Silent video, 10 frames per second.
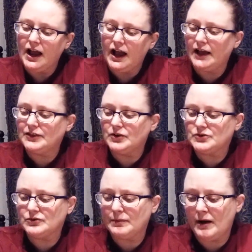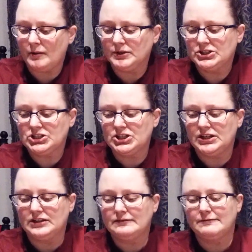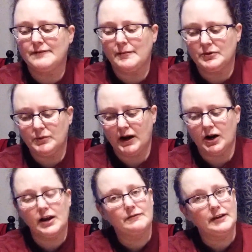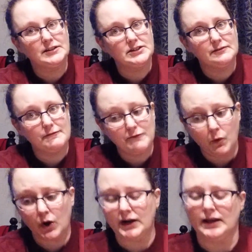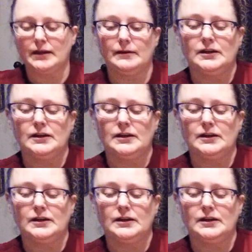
and those were published in February of 1840.